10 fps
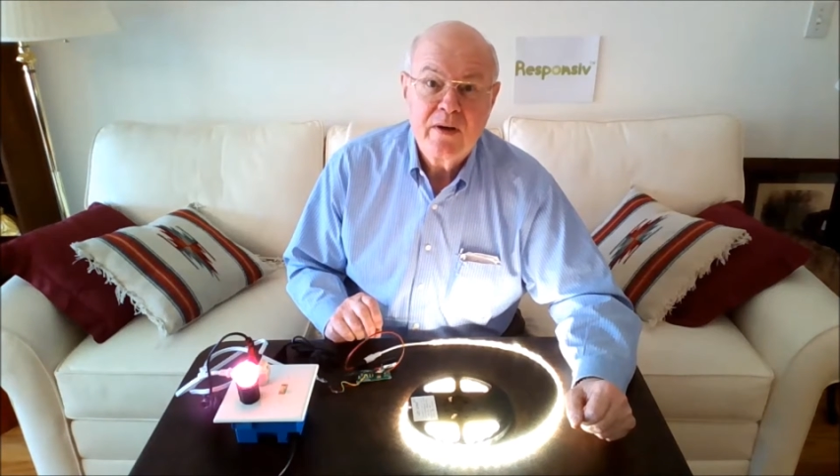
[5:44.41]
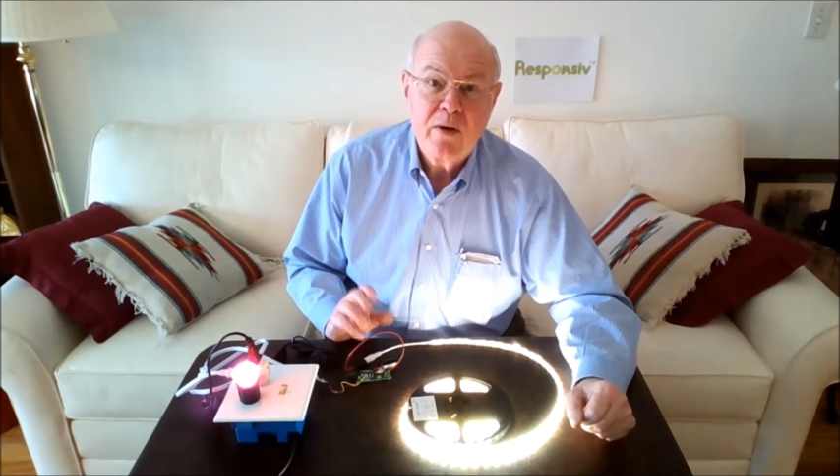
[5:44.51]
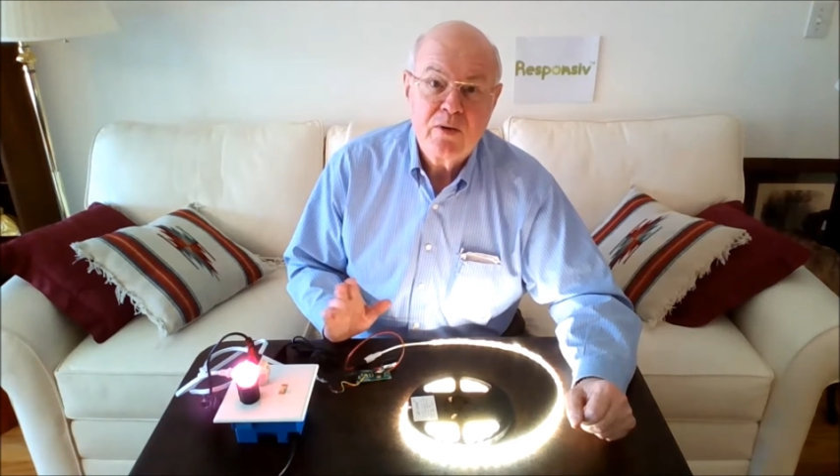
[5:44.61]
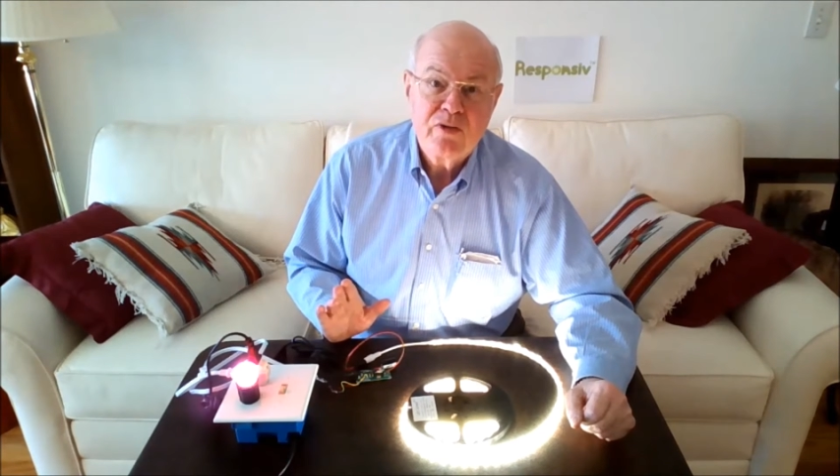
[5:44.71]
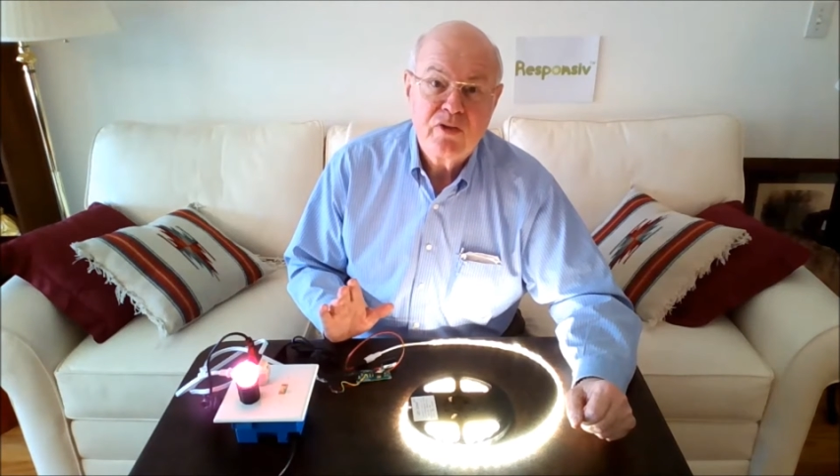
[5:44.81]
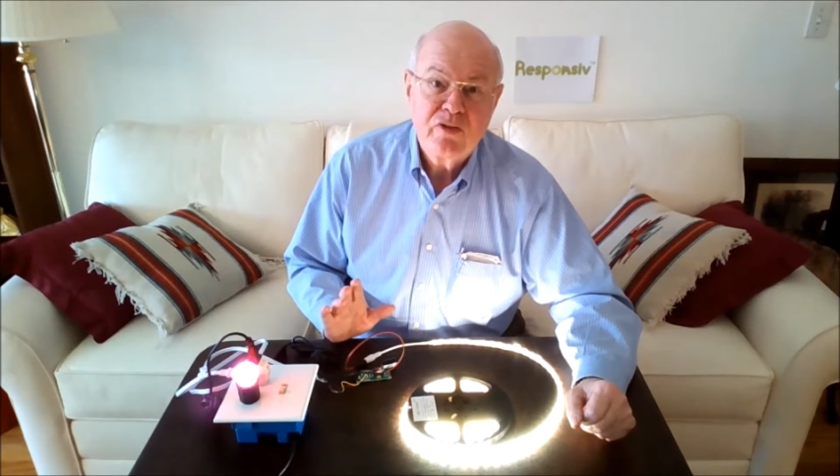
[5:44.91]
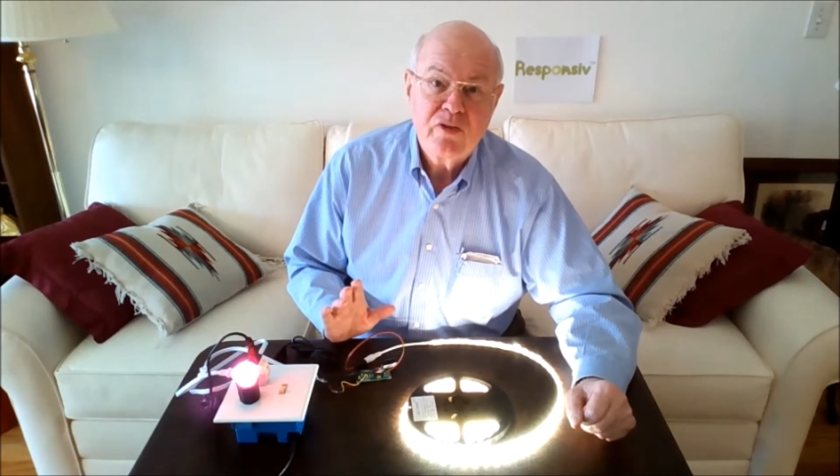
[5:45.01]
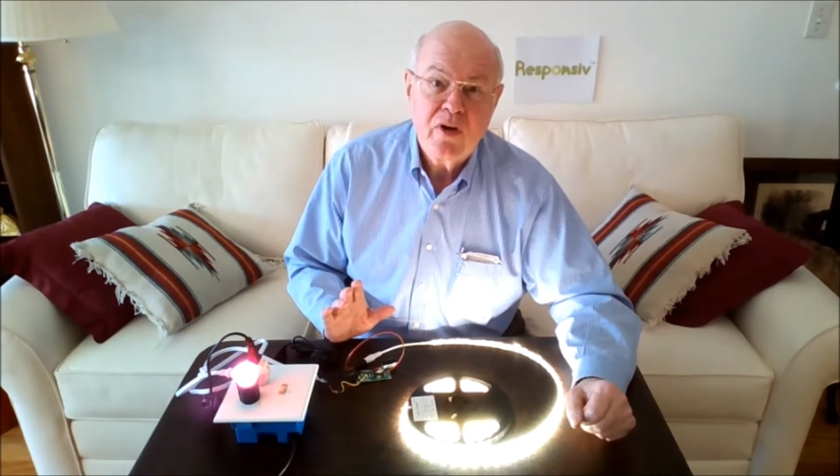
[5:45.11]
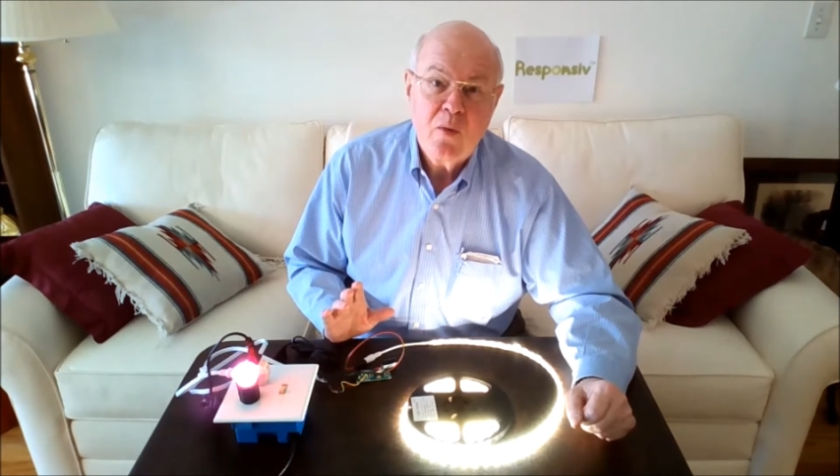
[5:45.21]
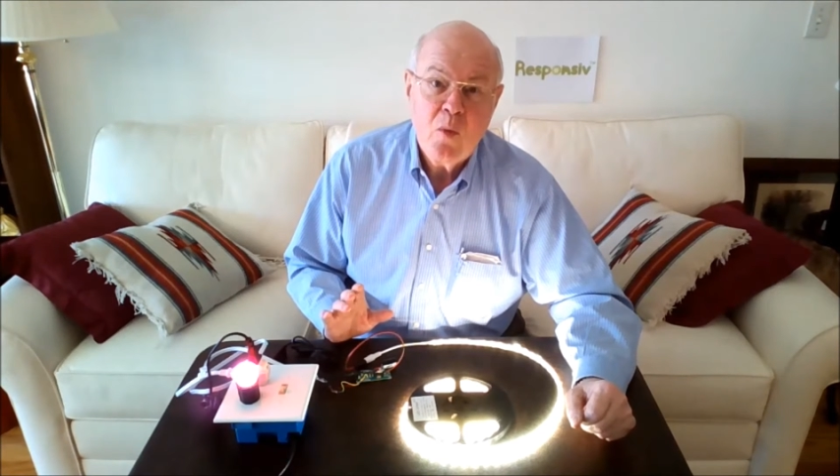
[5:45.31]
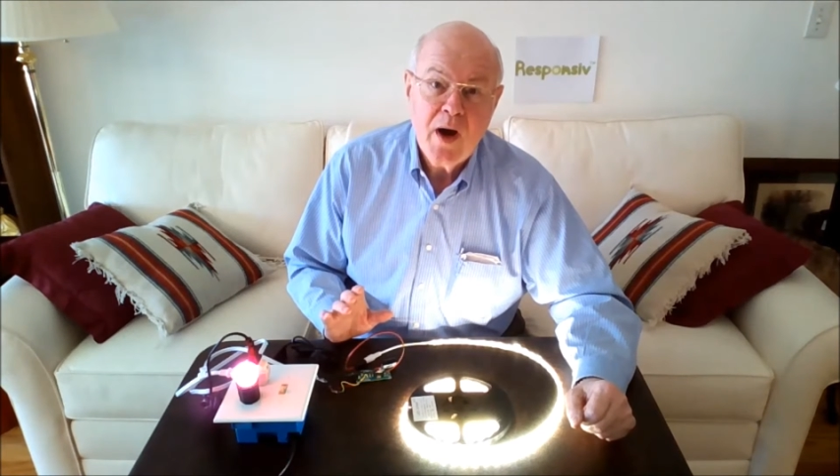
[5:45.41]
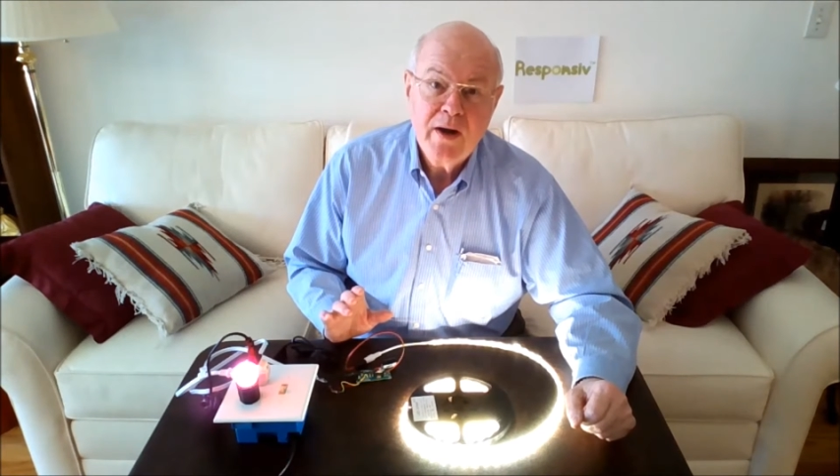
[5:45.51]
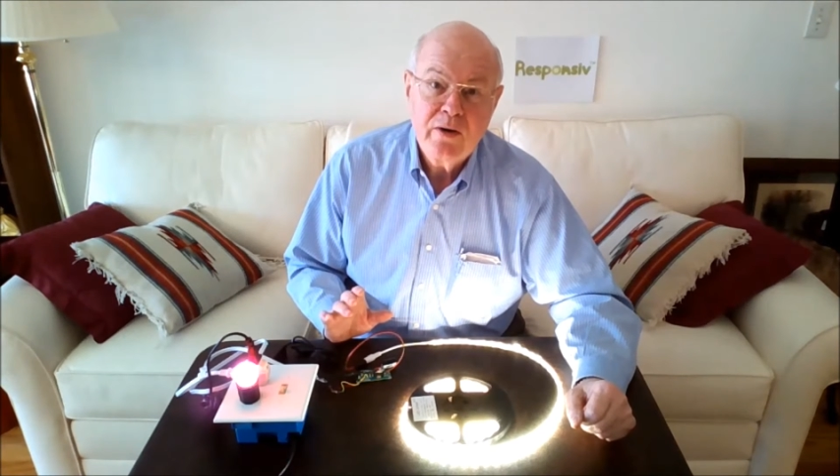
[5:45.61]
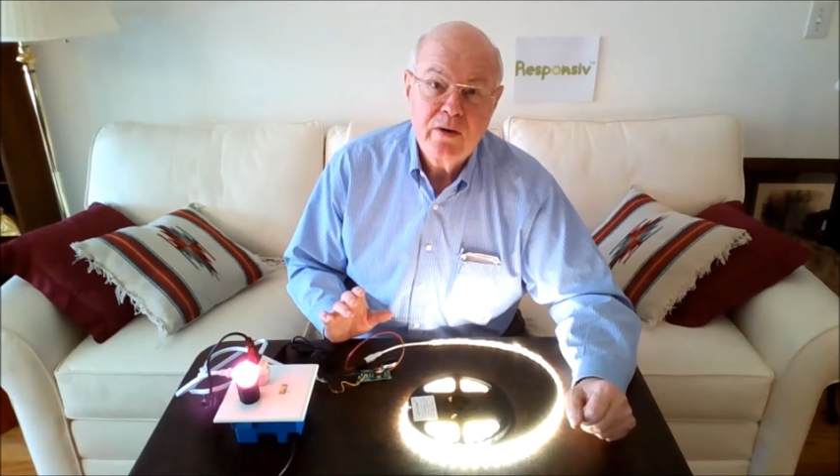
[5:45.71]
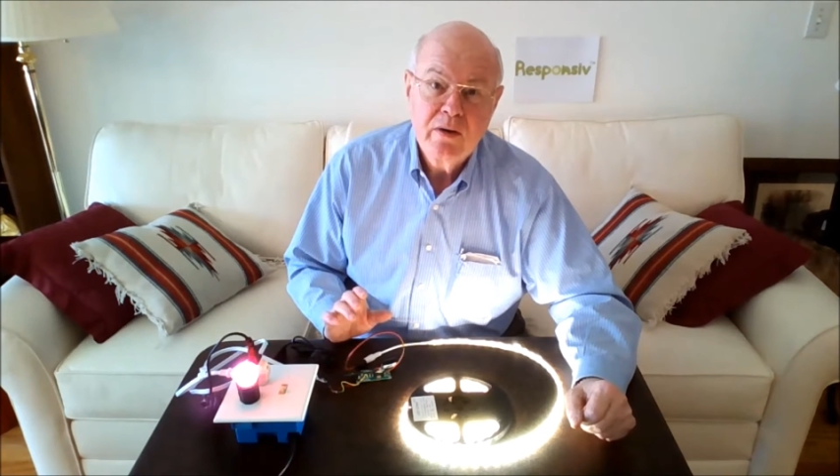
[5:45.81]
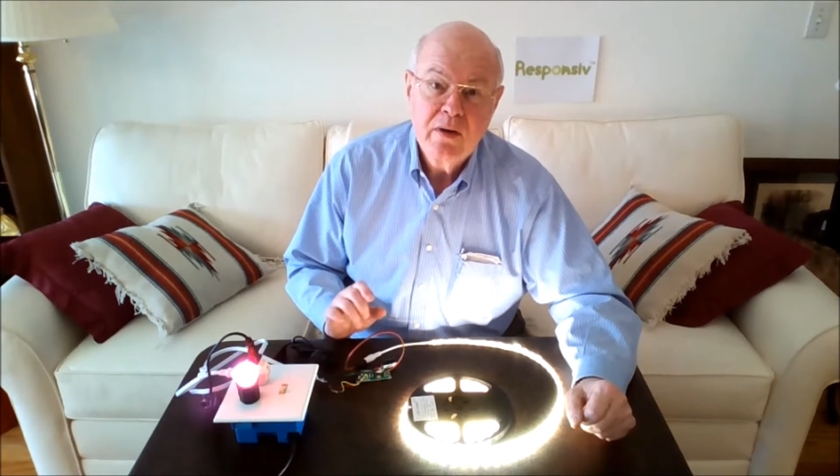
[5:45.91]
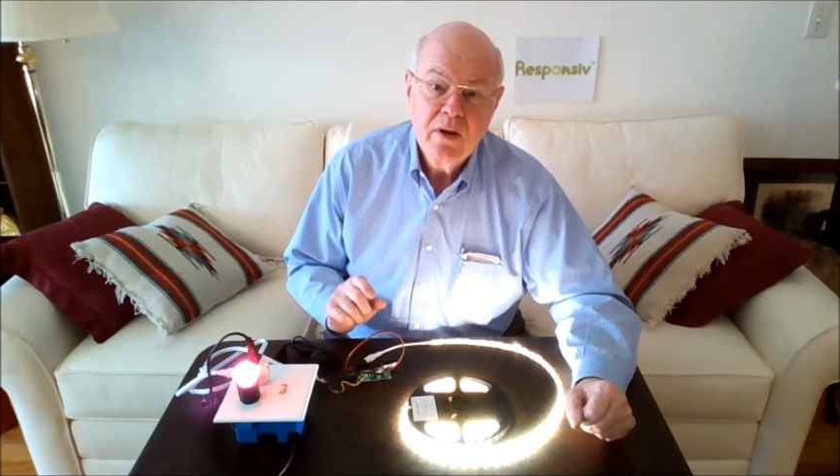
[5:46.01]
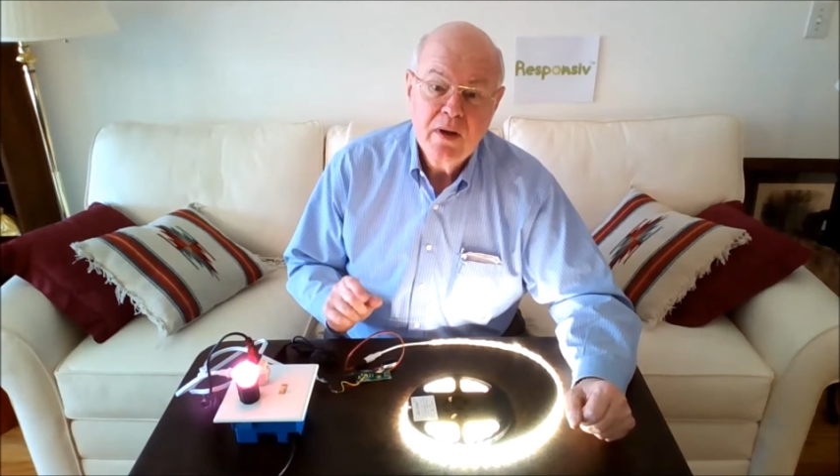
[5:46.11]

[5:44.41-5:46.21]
it notices a wider